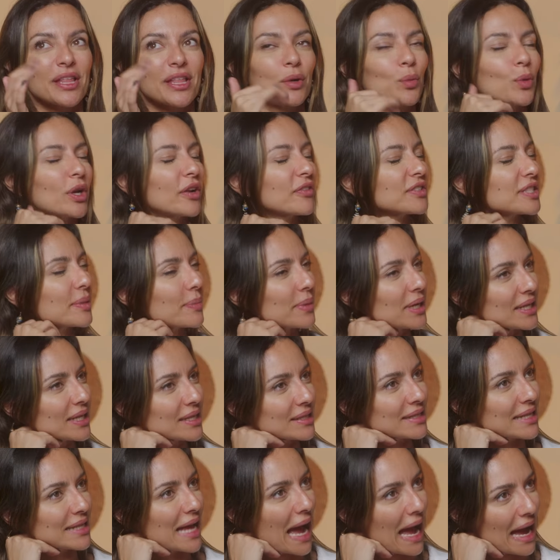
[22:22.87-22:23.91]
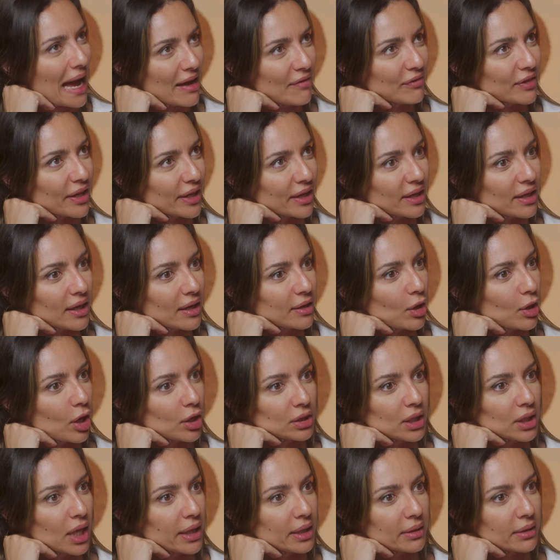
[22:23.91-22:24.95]
then what if somebody doesn't have like an
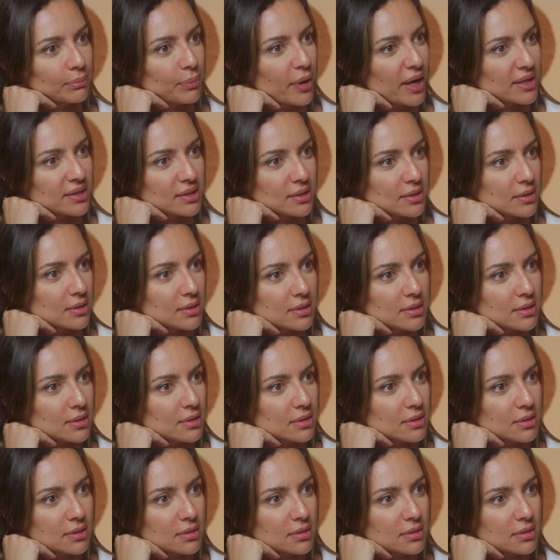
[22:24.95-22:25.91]
online presence?